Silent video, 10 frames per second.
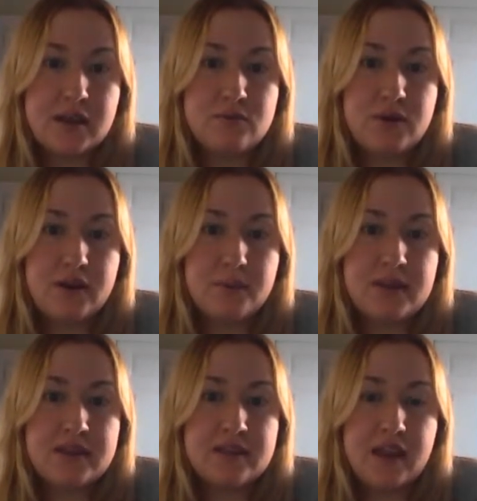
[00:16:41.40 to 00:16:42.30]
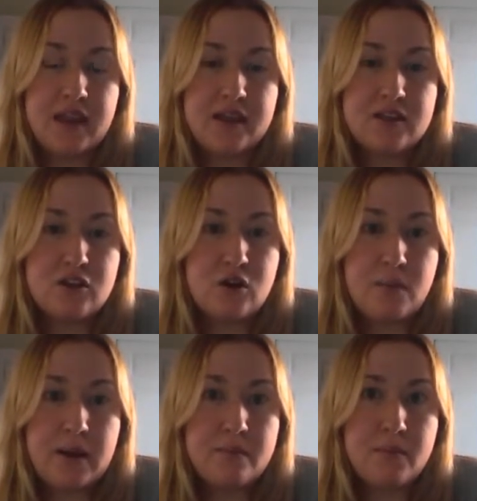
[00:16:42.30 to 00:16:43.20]
I would recommend. And, you know,
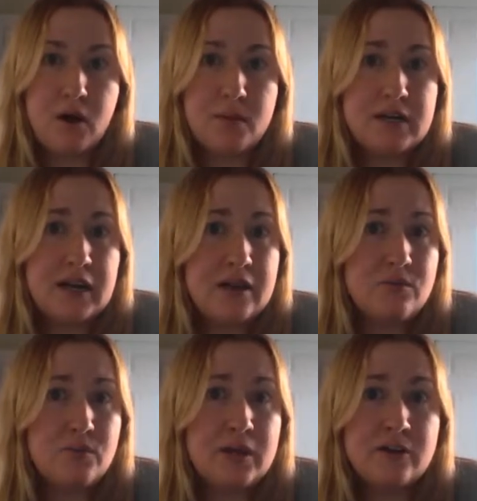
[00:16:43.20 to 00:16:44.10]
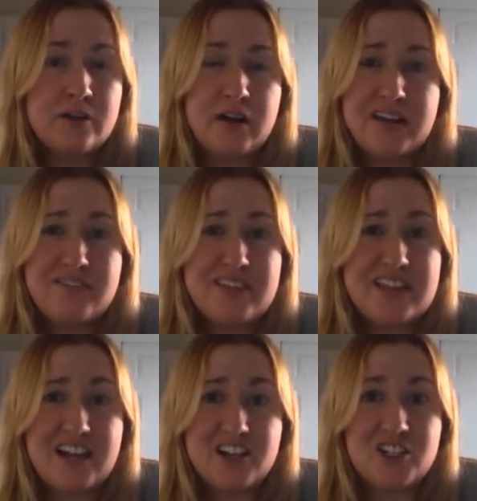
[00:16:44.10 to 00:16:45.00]
my mom and I, we are not even
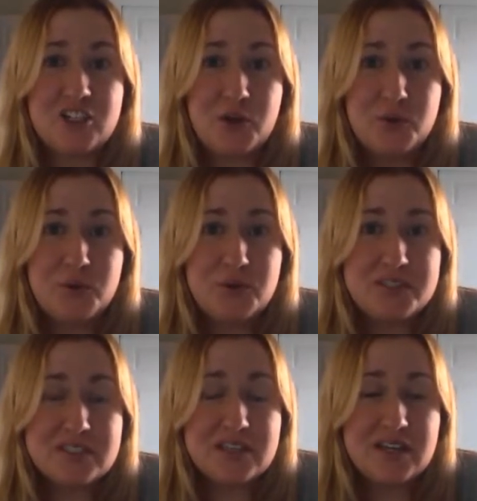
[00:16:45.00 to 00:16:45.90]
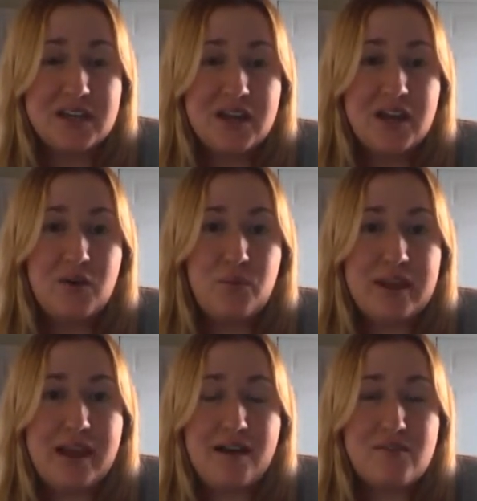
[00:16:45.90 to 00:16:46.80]
that close.
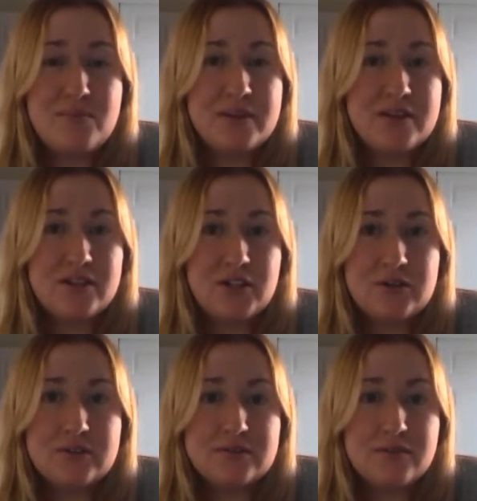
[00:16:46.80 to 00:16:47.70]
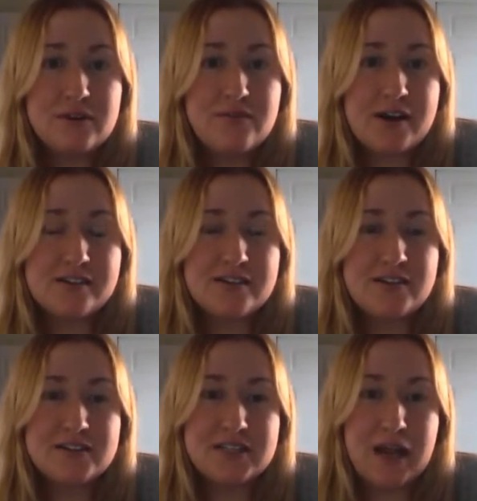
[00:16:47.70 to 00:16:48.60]
We haven't been close for a very
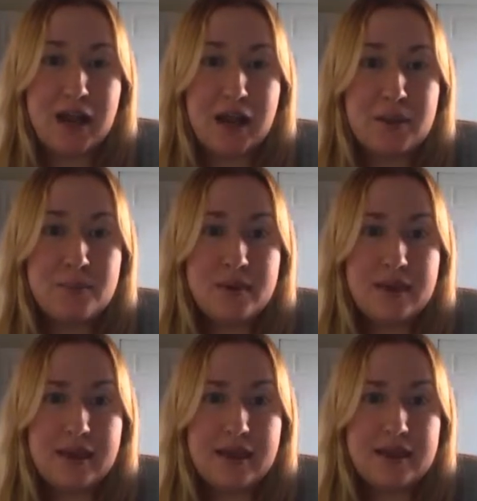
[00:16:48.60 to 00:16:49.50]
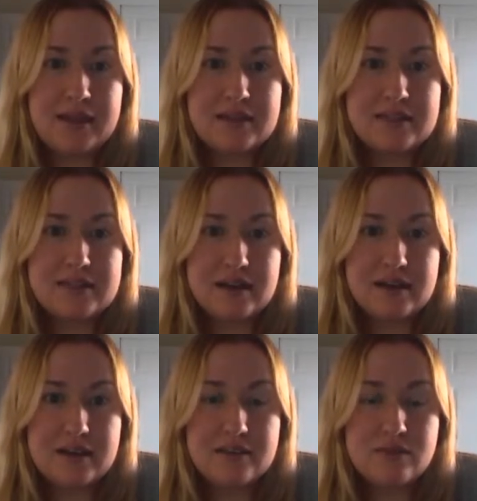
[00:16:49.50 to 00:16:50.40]
long time, and
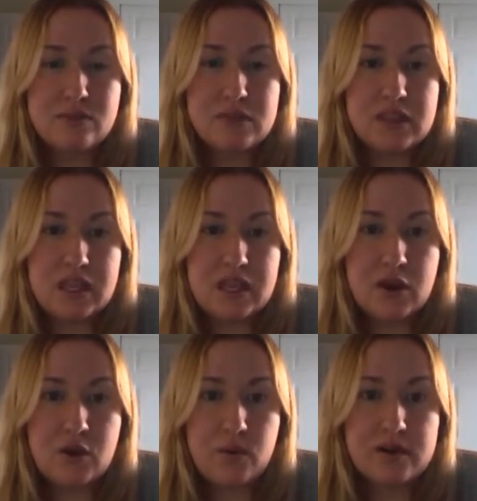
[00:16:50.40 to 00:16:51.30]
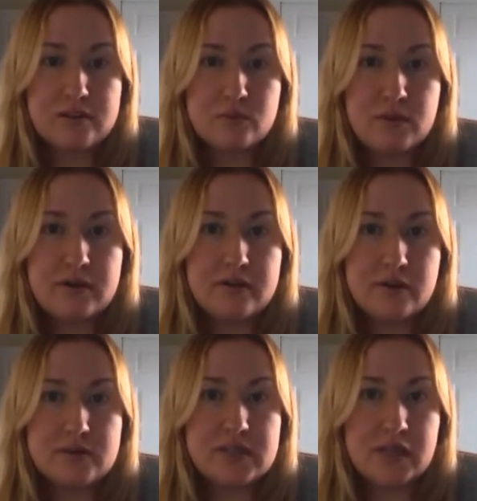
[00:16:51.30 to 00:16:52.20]
I think it was one of
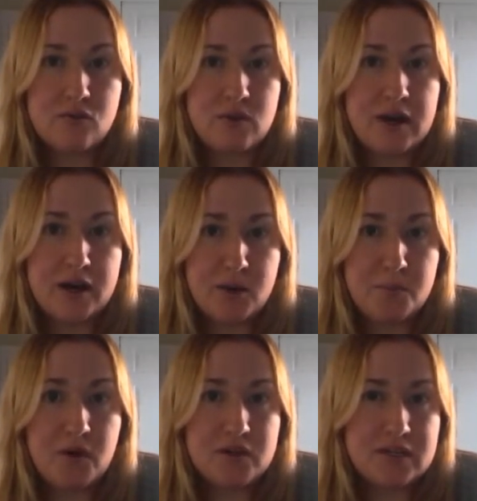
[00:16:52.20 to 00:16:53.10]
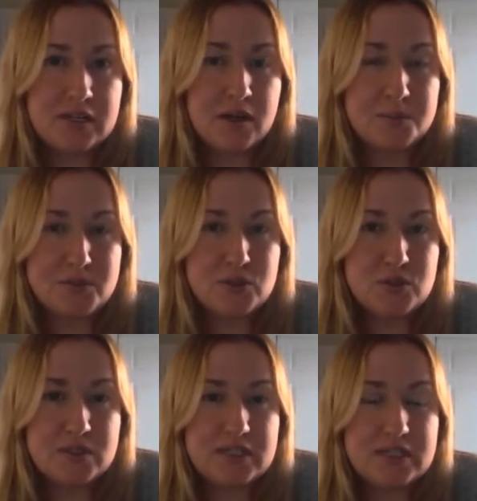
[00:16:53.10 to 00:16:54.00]
those like rare bonding
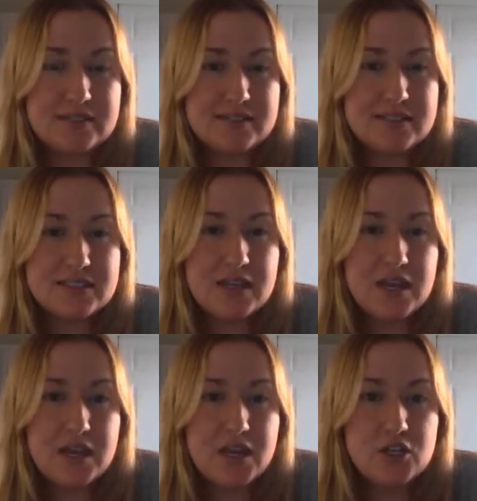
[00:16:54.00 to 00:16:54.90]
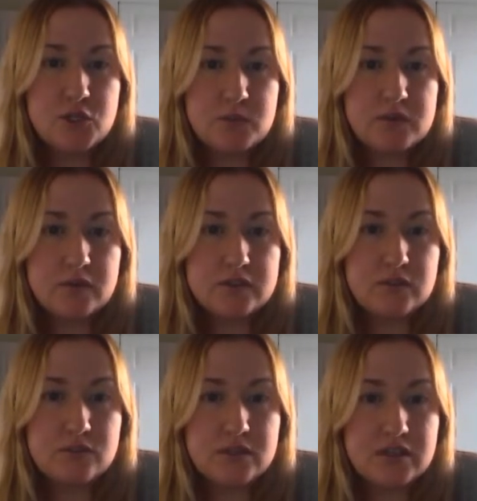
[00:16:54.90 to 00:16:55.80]
opportunities. She was always
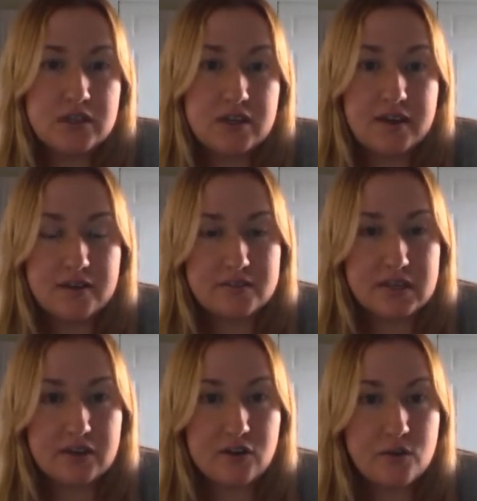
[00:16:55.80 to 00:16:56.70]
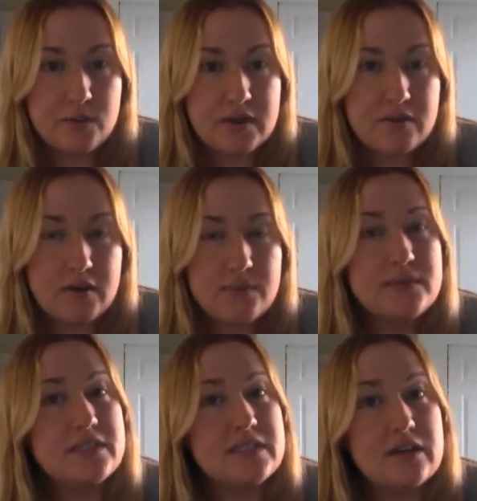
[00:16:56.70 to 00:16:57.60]
a really good caretaker whenever I
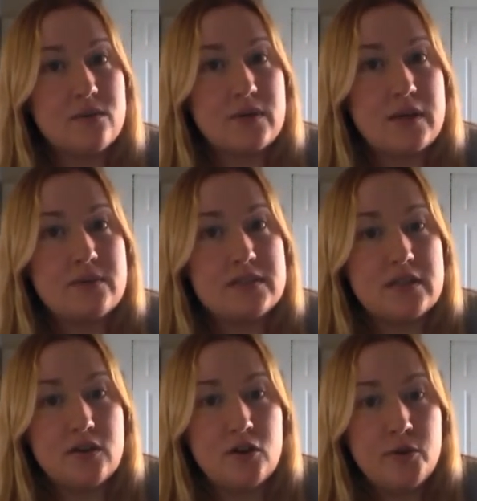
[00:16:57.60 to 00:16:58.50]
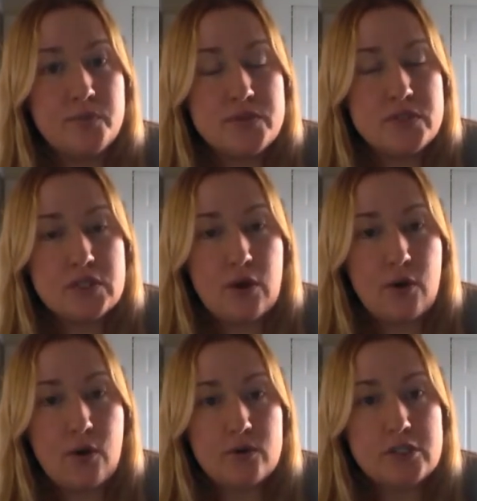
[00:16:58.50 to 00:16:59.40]
was sick when I was little,
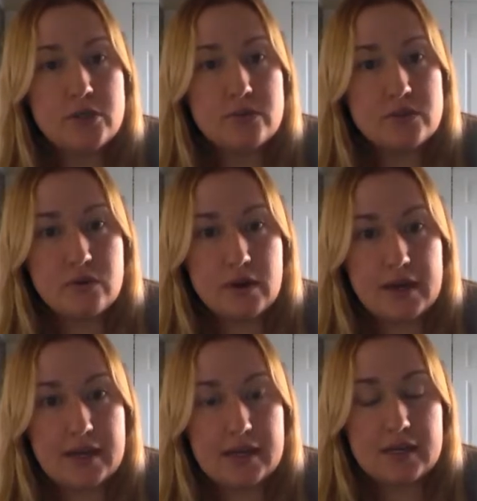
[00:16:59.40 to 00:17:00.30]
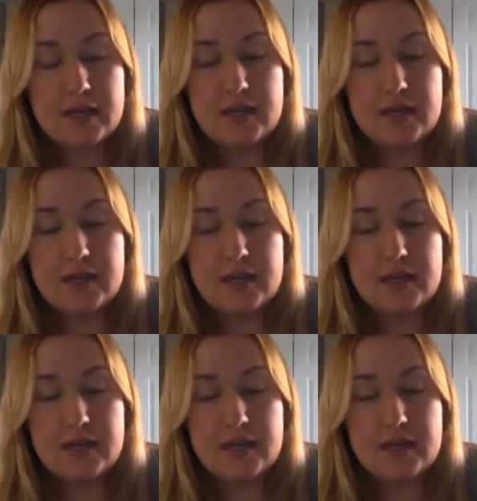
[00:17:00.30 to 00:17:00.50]
so she was great.